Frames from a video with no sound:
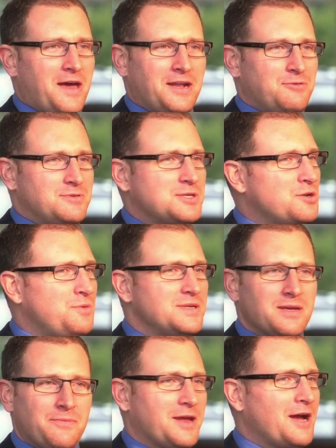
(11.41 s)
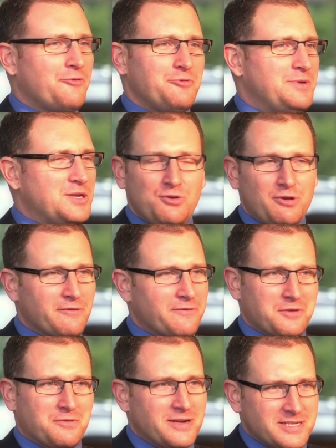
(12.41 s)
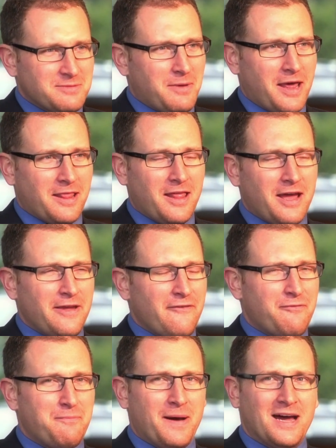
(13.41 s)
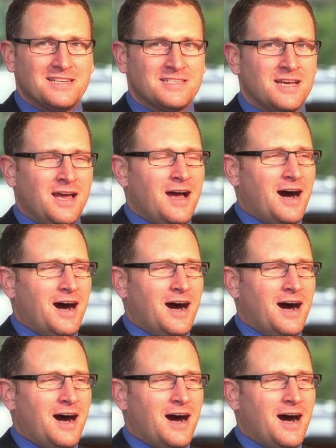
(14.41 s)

that it was going to be something I would be doing for the rest of my life, but